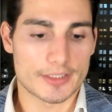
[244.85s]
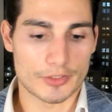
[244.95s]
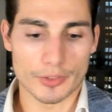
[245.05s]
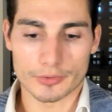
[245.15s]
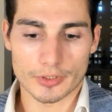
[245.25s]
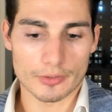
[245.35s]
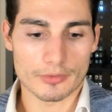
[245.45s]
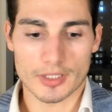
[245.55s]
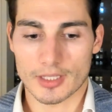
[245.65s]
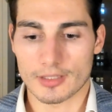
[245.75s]
Due to
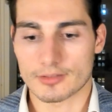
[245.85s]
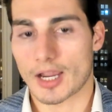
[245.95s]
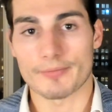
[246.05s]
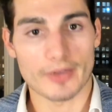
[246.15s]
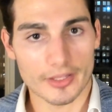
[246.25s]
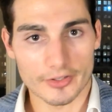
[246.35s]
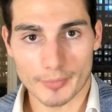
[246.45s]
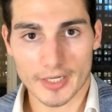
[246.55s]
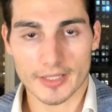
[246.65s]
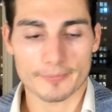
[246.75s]
the time value of
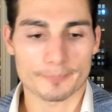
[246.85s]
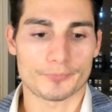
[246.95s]
money